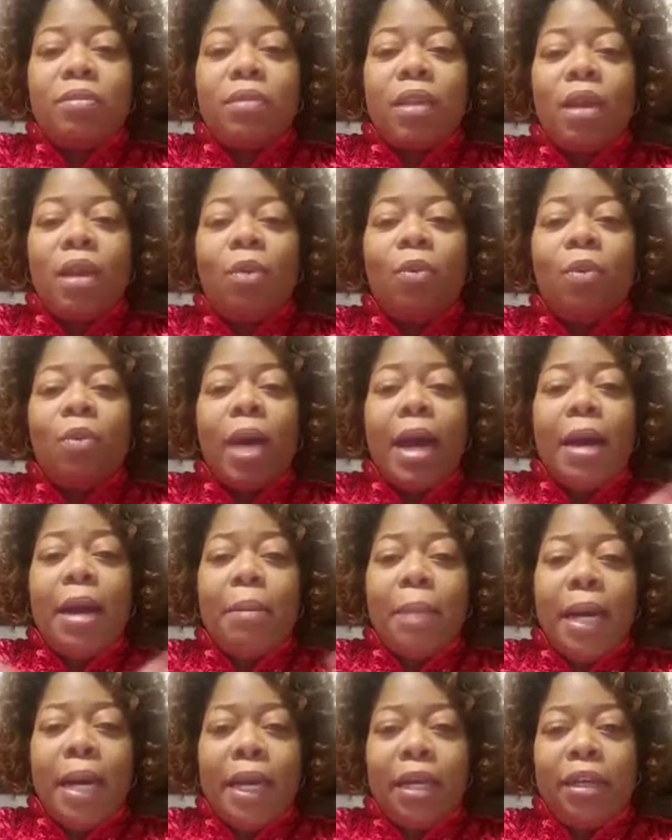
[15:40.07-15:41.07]
why am
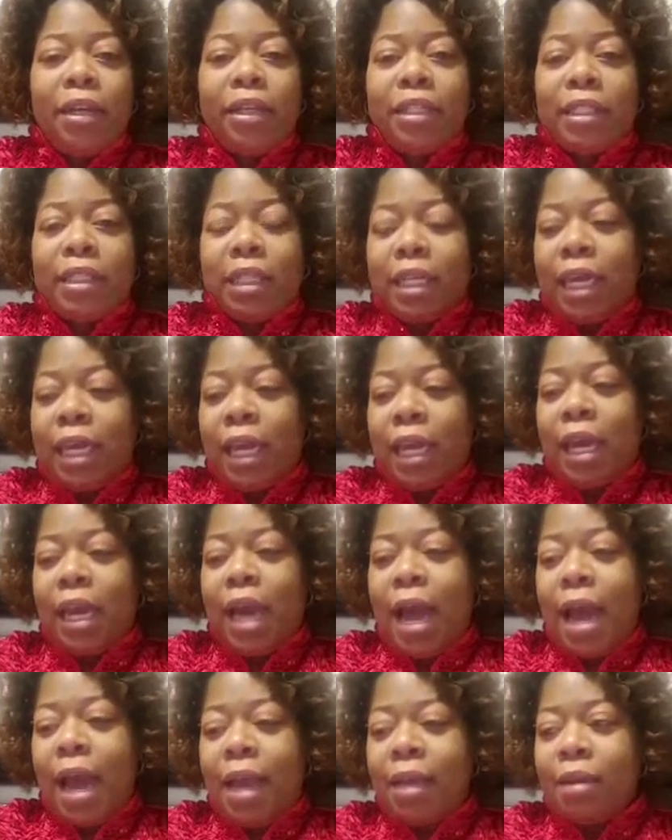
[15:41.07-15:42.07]
I here today?
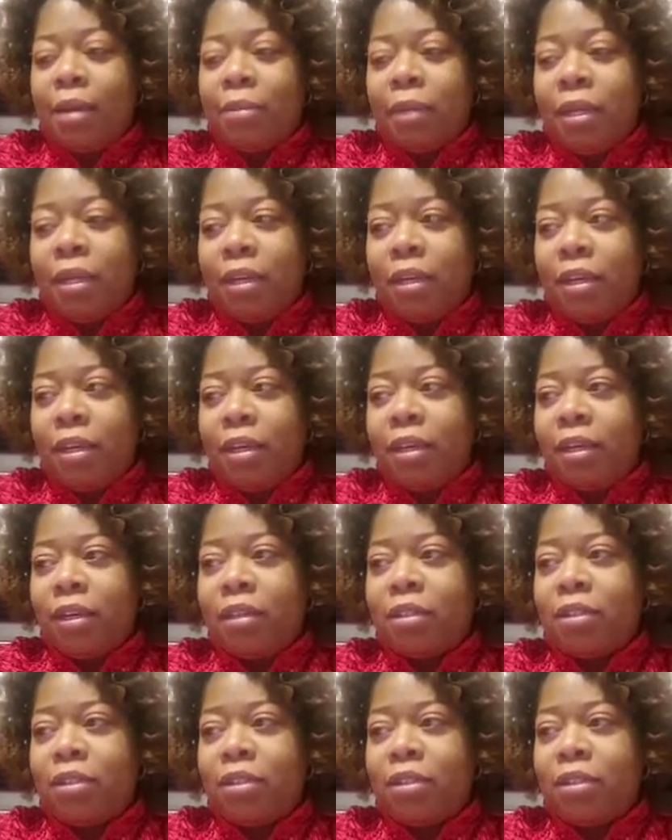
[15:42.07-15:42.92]
I am here